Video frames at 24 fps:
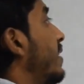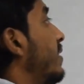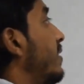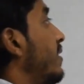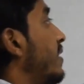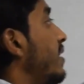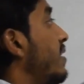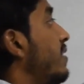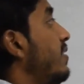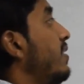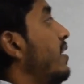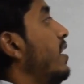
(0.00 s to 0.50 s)

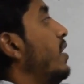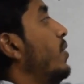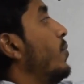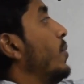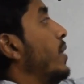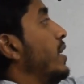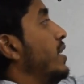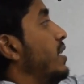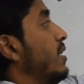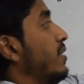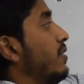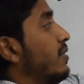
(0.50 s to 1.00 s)
these
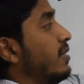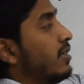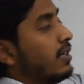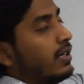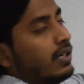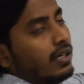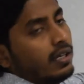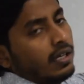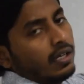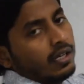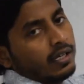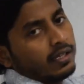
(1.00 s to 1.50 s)
equations.
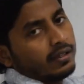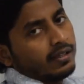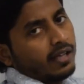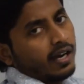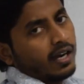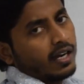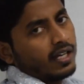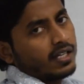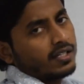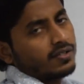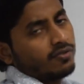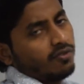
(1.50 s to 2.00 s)

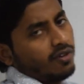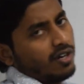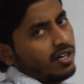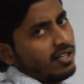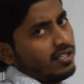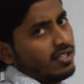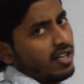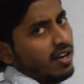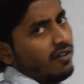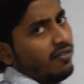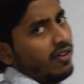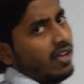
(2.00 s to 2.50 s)
That is, what is
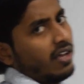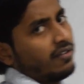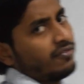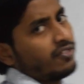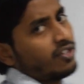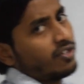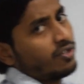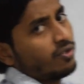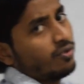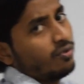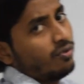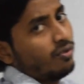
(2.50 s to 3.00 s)
that we have to
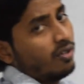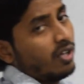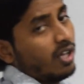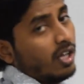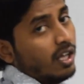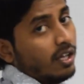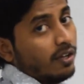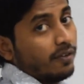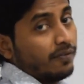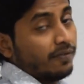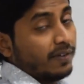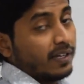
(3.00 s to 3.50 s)
do?
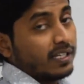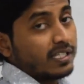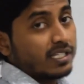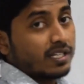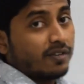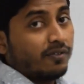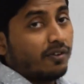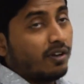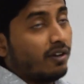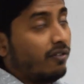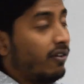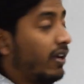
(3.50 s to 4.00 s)
First
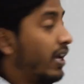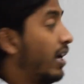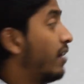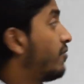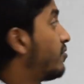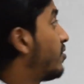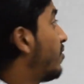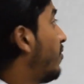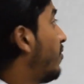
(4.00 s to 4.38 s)
of all, we have to